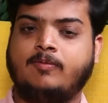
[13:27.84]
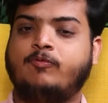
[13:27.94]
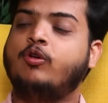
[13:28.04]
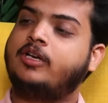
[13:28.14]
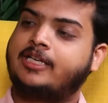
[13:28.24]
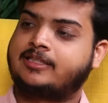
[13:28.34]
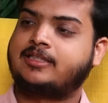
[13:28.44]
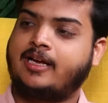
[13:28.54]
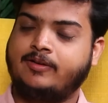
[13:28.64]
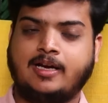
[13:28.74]
full tests
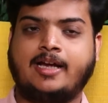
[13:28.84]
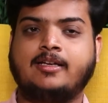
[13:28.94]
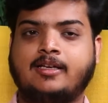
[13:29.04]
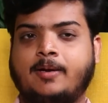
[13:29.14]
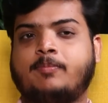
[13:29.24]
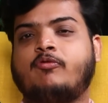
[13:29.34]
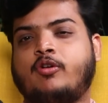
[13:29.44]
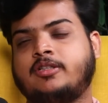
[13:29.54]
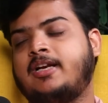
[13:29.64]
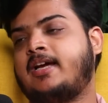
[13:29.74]
I kept
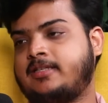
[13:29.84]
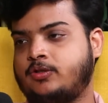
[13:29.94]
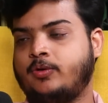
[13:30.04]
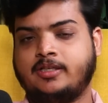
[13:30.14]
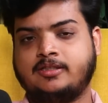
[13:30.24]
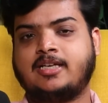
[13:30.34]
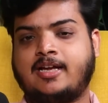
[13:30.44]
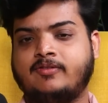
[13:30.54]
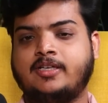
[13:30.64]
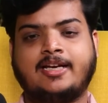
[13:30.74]
for the last. So in
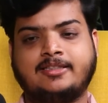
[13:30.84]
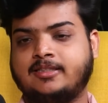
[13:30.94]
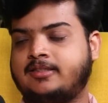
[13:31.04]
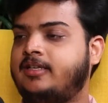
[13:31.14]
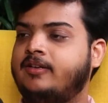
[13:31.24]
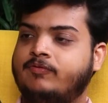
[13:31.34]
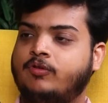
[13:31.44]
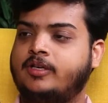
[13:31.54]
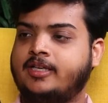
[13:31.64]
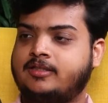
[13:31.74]
January, I just gave
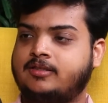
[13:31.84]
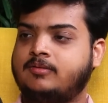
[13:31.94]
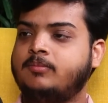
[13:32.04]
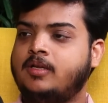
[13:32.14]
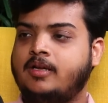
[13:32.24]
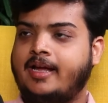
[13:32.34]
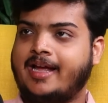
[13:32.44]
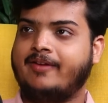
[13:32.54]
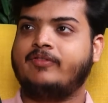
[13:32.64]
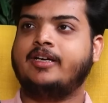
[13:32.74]
full tests
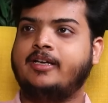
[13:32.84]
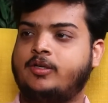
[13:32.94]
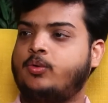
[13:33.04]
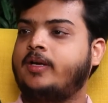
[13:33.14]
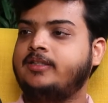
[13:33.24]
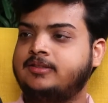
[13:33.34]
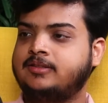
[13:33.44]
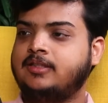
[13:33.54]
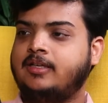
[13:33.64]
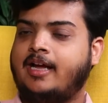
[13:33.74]
every day twice
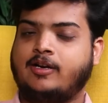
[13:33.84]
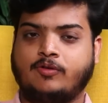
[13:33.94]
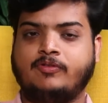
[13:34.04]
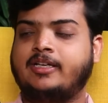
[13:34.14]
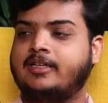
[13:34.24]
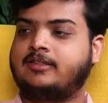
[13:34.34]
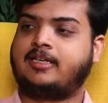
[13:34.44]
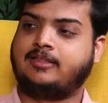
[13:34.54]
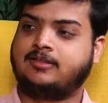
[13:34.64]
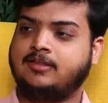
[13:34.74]
and on weekend
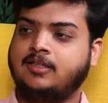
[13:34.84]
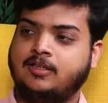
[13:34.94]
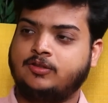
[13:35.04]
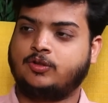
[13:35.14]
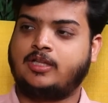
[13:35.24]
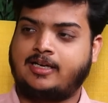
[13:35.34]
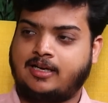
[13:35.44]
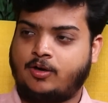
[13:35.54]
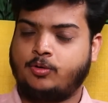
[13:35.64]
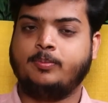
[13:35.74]
thrice. So that
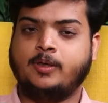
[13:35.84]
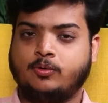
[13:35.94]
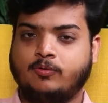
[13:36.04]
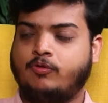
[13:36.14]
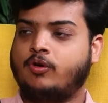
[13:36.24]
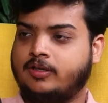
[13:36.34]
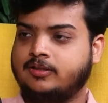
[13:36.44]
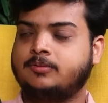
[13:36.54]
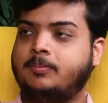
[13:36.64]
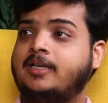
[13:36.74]
allowed me to
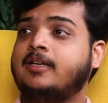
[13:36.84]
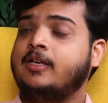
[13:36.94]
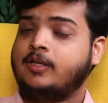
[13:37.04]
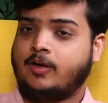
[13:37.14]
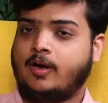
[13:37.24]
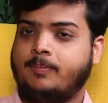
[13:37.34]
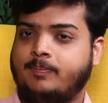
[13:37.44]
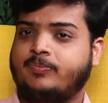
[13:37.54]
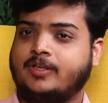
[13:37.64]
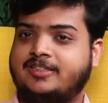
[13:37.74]
focus. But
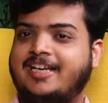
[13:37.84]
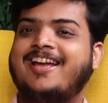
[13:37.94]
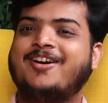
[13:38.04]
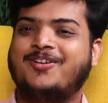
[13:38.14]
Jay